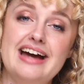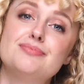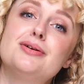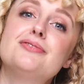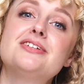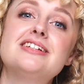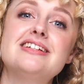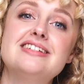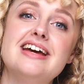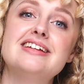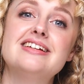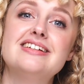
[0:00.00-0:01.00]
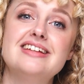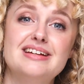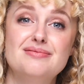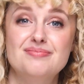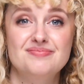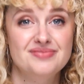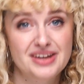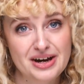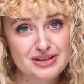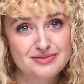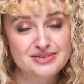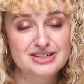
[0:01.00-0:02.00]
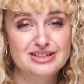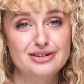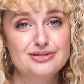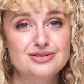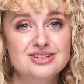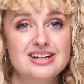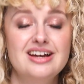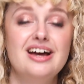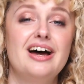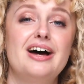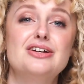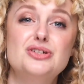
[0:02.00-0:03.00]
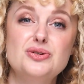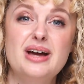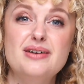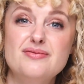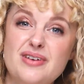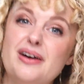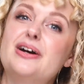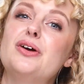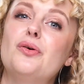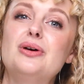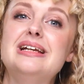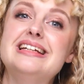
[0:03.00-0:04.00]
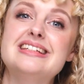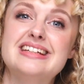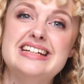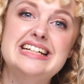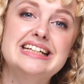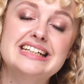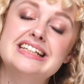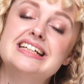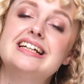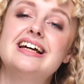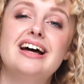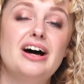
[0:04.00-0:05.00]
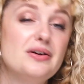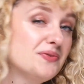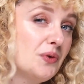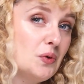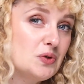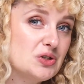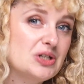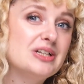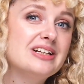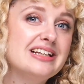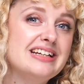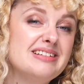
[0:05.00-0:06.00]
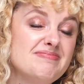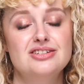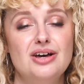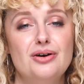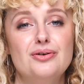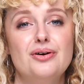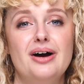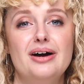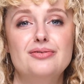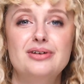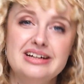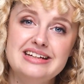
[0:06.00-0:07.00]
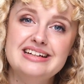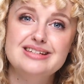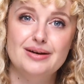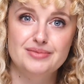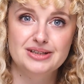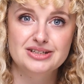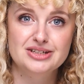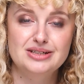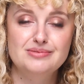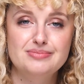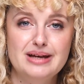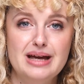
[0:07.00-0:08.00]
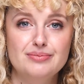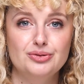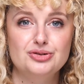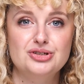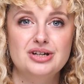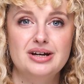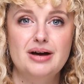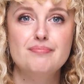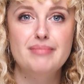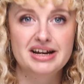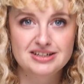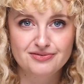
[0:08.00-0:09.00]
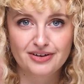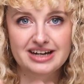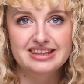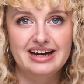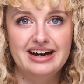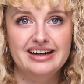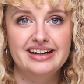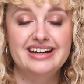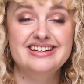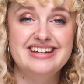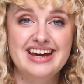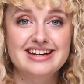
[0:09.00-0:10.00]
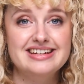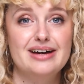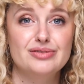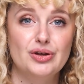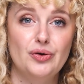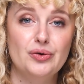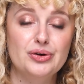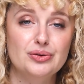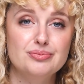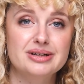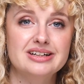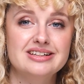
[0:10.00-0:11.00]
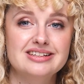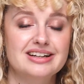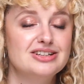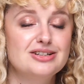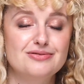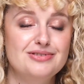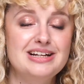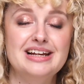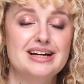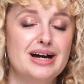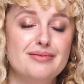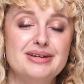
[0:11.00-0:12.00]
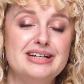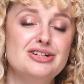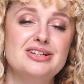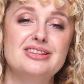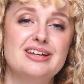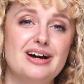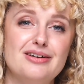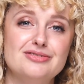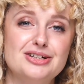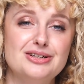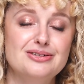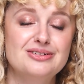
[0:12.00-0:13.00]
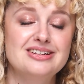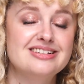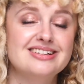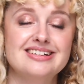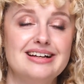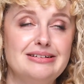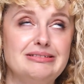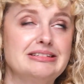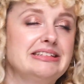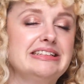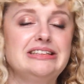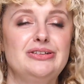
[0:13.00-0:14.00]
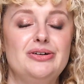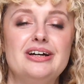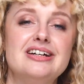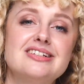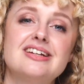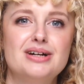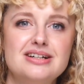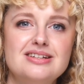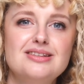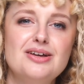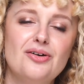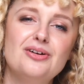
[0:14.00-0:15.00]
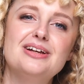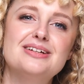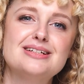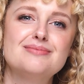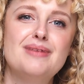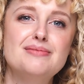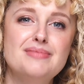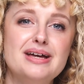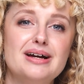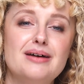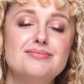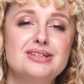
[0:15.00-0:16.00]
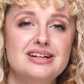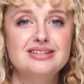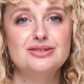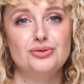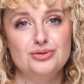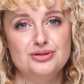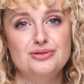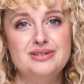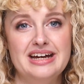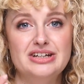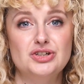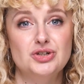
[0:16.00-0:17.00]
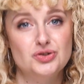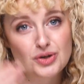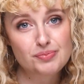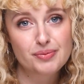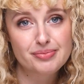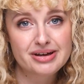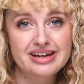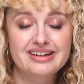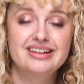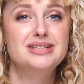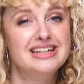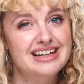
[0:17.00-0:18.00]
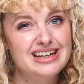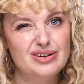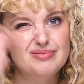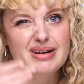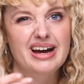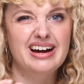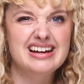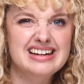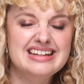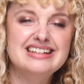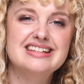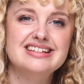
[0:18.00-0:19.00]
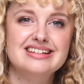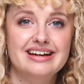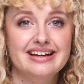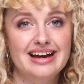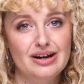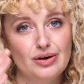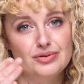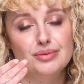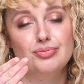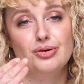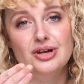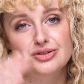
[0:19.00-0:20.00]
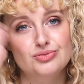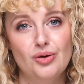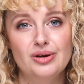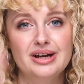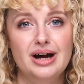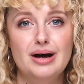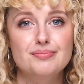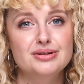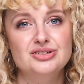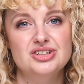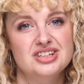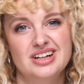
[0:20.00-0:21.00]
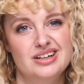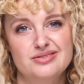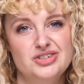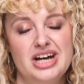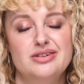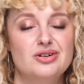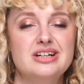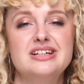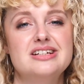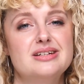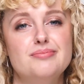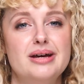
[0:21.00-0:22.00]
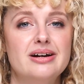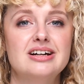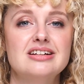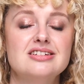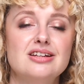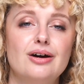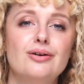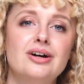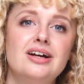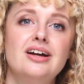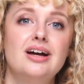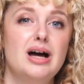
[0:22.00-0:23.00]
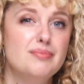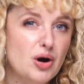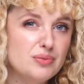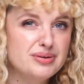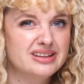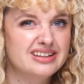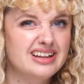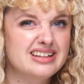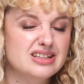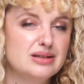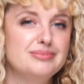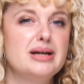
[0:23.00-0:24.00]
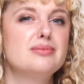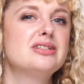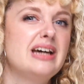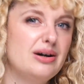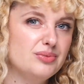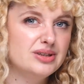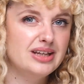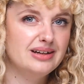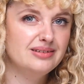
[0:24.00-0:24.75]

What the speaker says: as previously stated in other videos, I do get very oily skin, unfortunately. So I really need something that's going to be able to mattify that and take down the oil, because I can just feel it coming in the afternoon. It's just like, oof, not nice. Because of the oiliness, my makeup does also tend to droop a bit, particularly on my eyelids. I get a lot of the product rolling up and just kind of generally disappearing. So I'm hoping that that's going to be able to help with